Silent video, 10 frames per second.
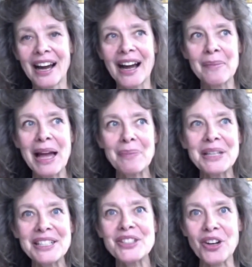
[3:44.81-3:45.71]
I'm happy
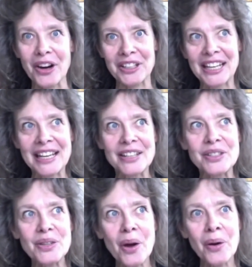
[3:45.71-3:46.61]
to start.
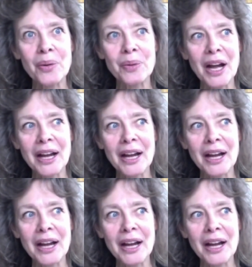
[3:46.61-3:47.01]
So